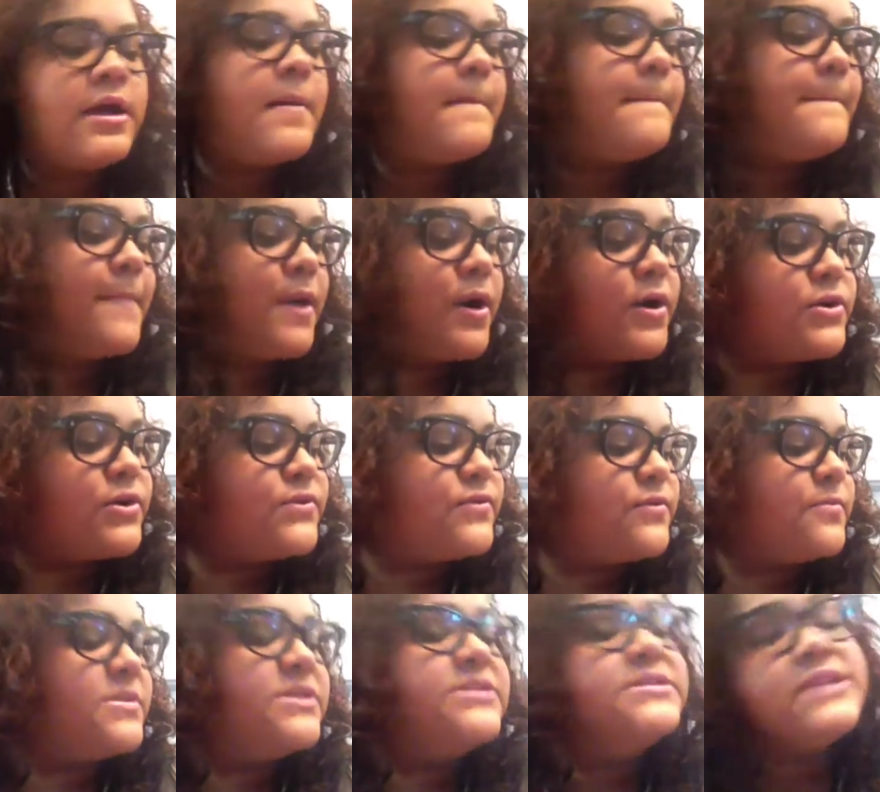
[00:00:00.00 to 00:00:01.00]
markers
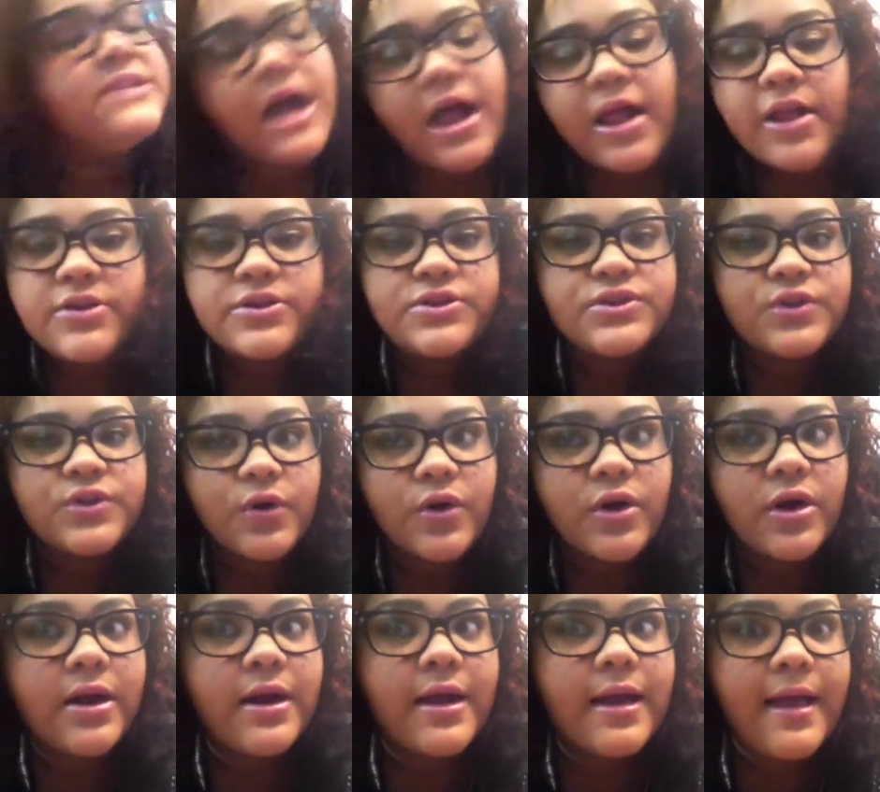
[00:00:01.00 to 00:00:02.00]
from the dollar
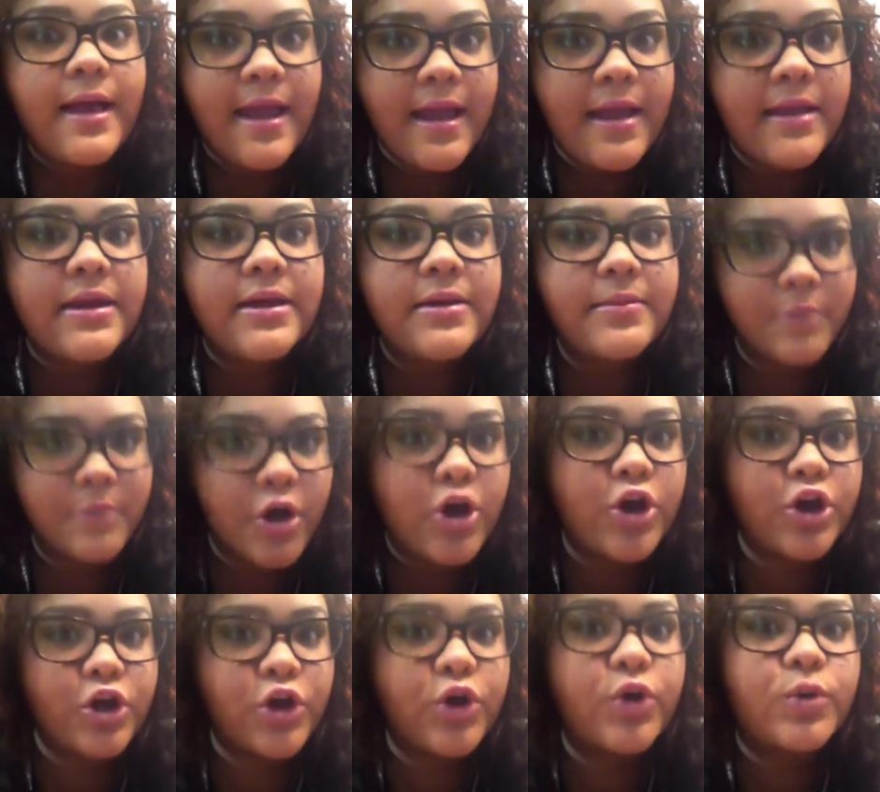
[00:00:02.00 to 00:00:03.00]
store. Any
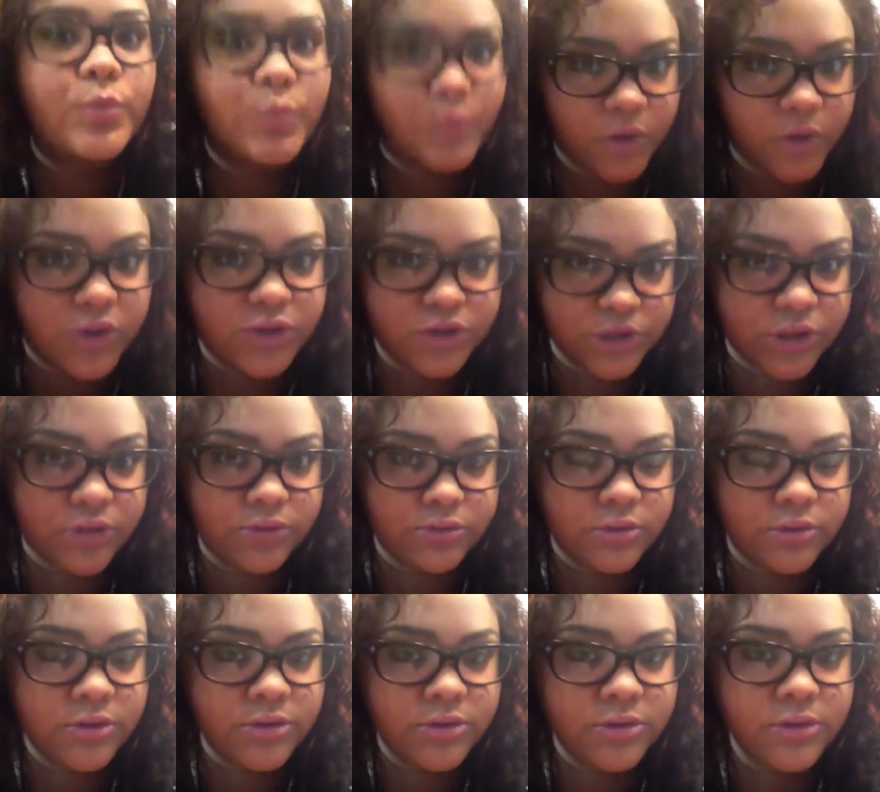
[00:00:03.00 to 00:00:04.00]
marker will do.
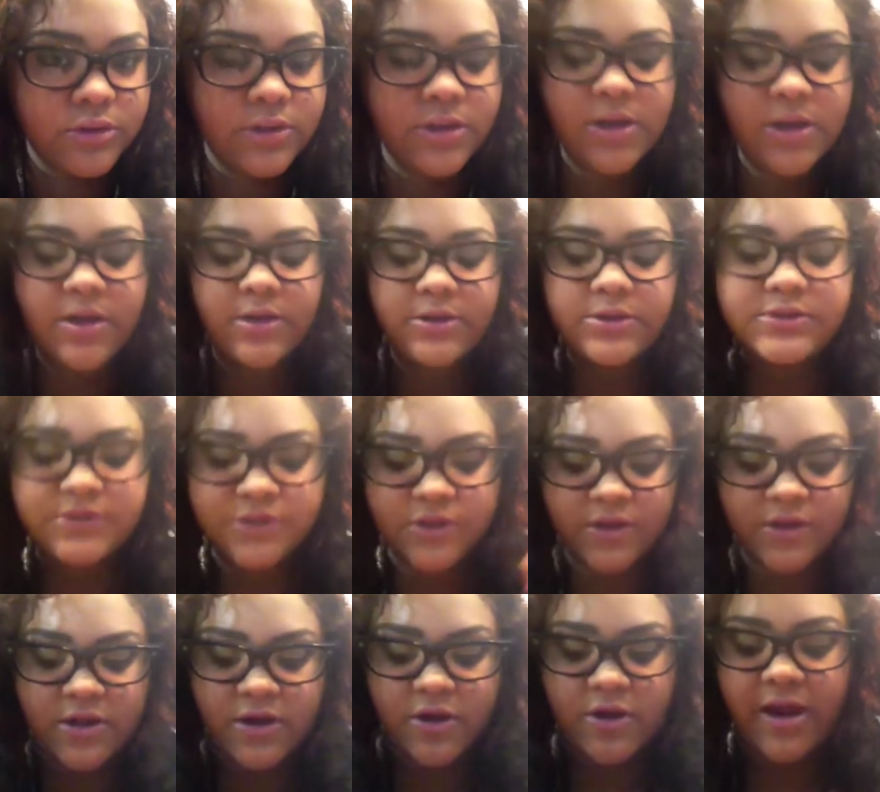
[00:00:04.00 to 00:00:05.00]

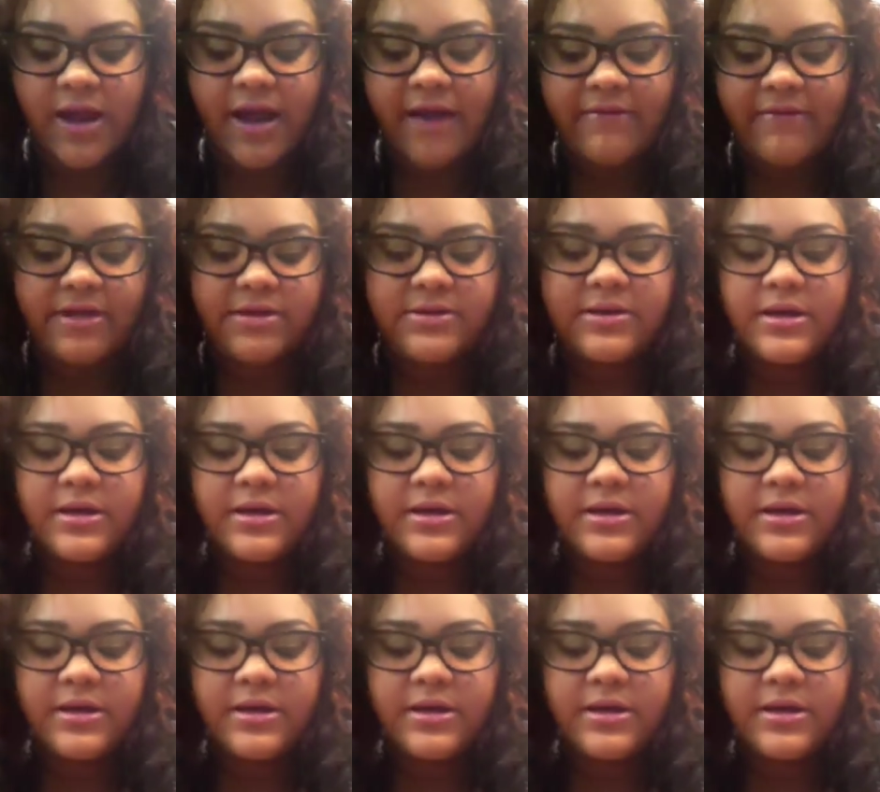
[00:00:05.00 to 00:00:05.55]
So there you have it.